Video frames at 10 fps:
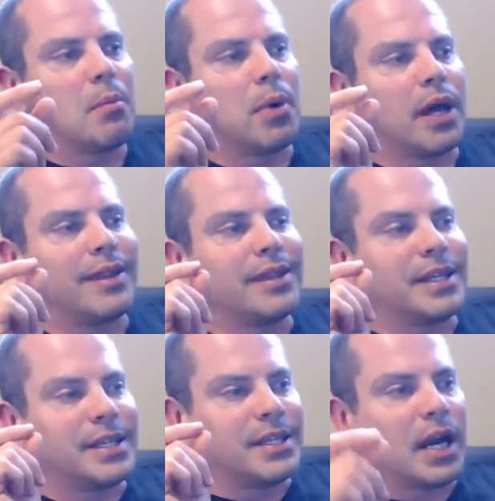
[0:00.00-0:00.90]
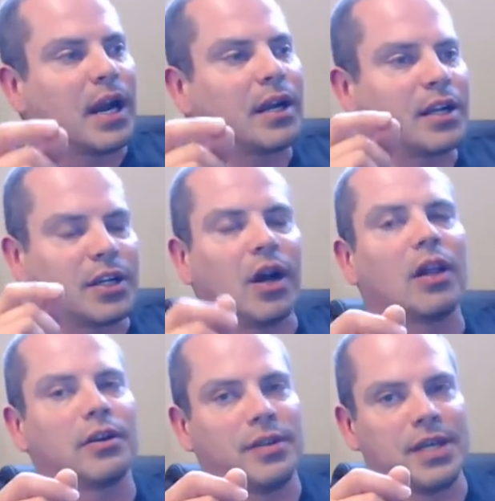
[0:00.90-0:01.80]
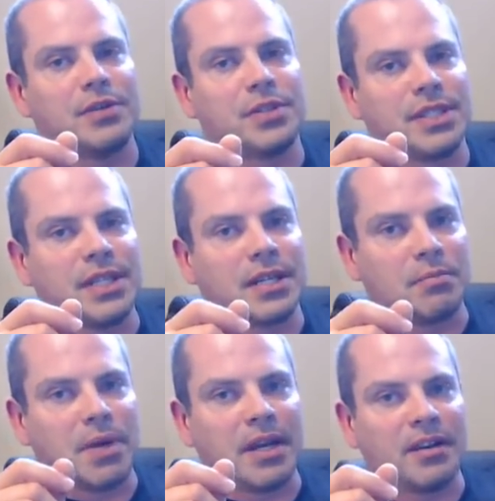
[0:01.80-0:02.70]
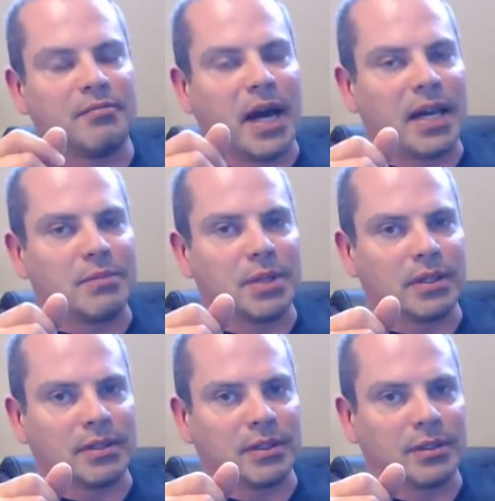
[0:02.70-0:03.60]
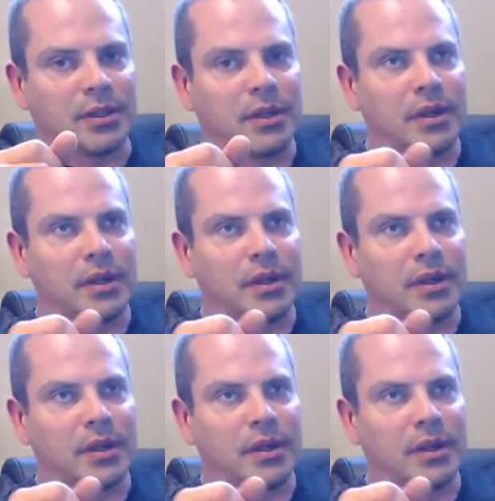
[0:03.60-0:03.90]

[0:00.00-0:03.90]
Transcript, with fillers: But the dark color that you see a competitive bodybuilder